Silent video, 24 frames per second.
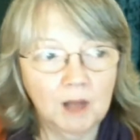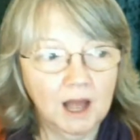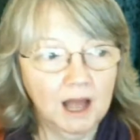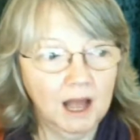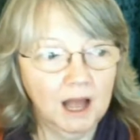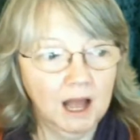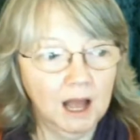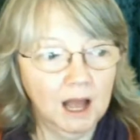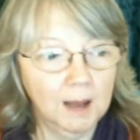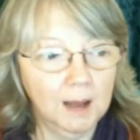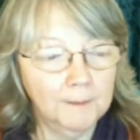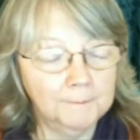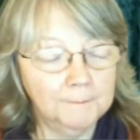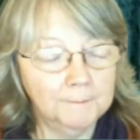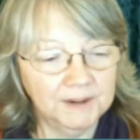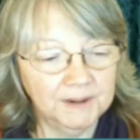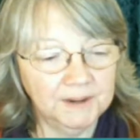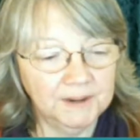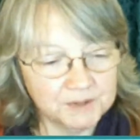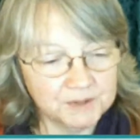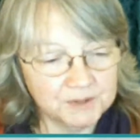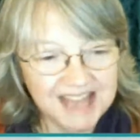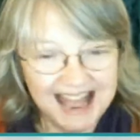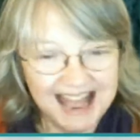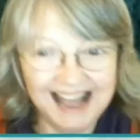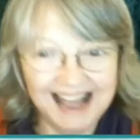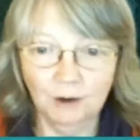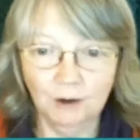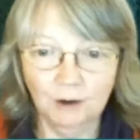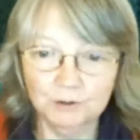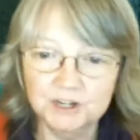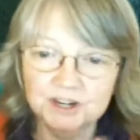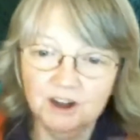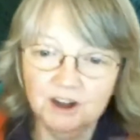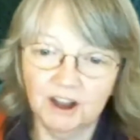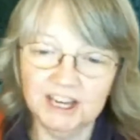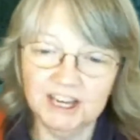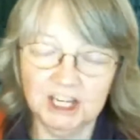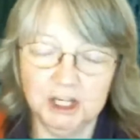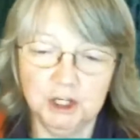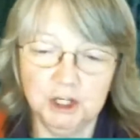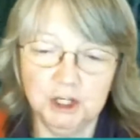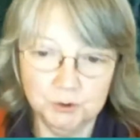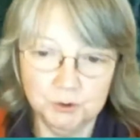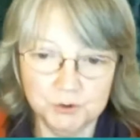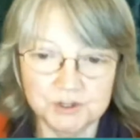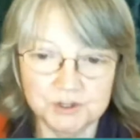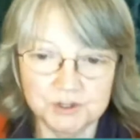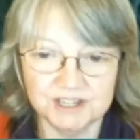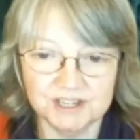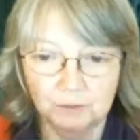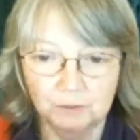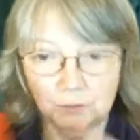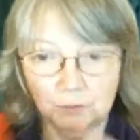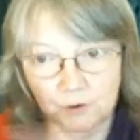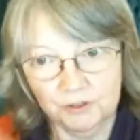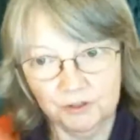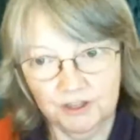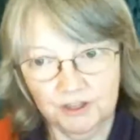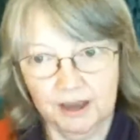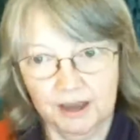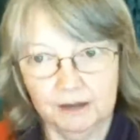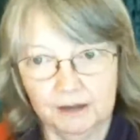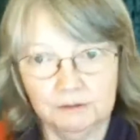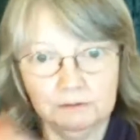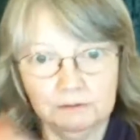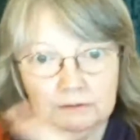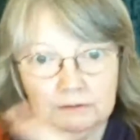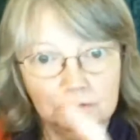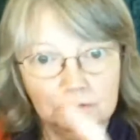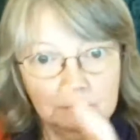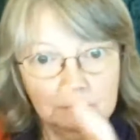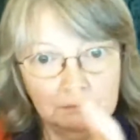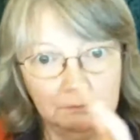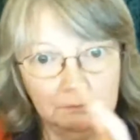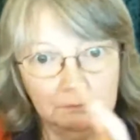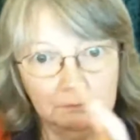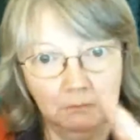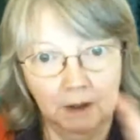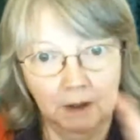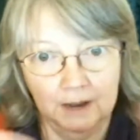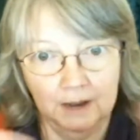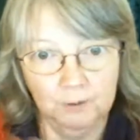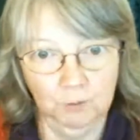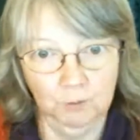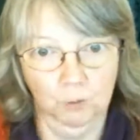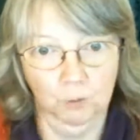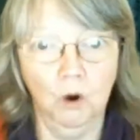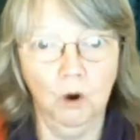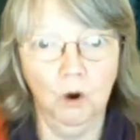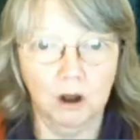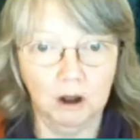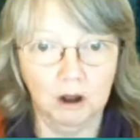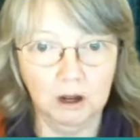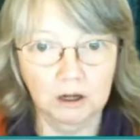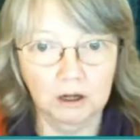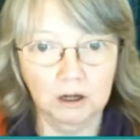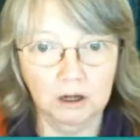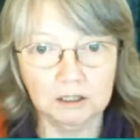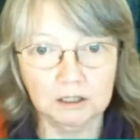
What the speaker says: But it was, how did I use it within my work?